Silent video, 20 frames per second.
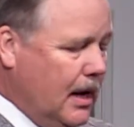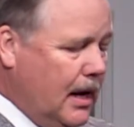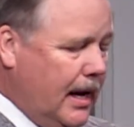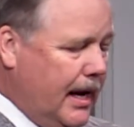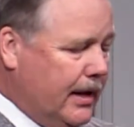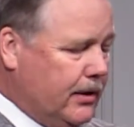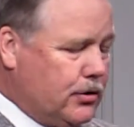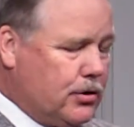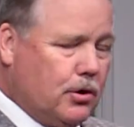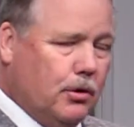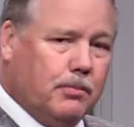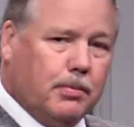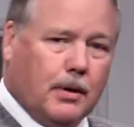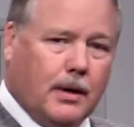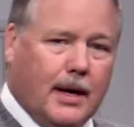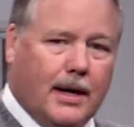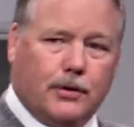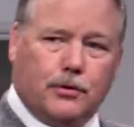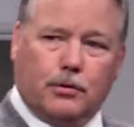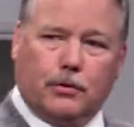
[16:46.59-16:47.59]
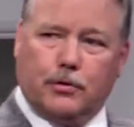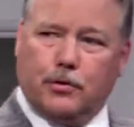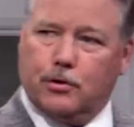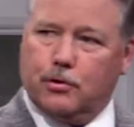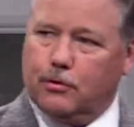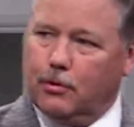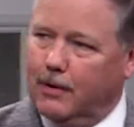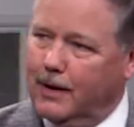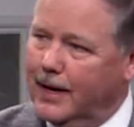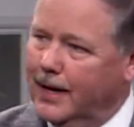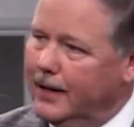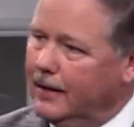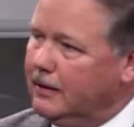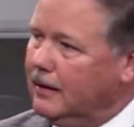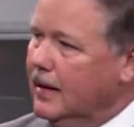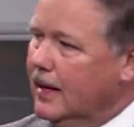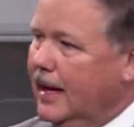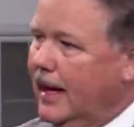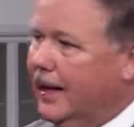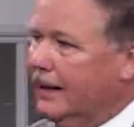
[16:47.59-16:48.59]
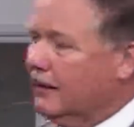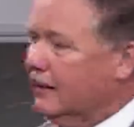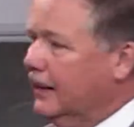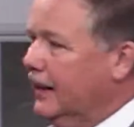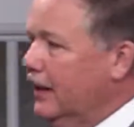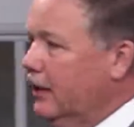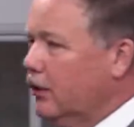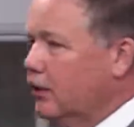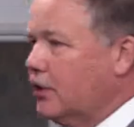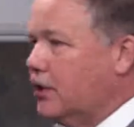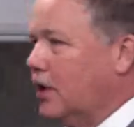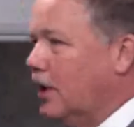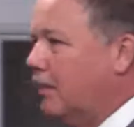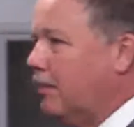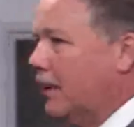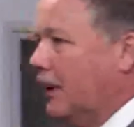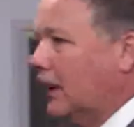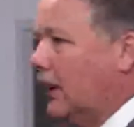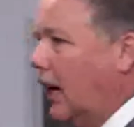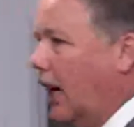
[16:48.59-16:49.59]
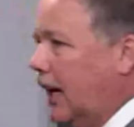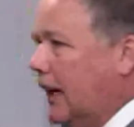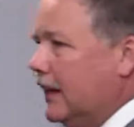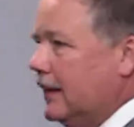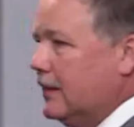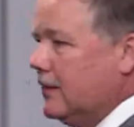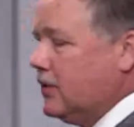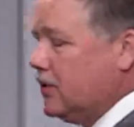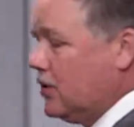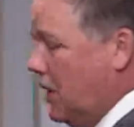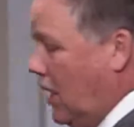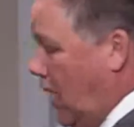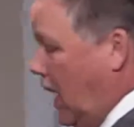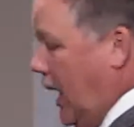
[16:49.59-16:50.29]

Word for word: and supernatural strength and leadership and guidance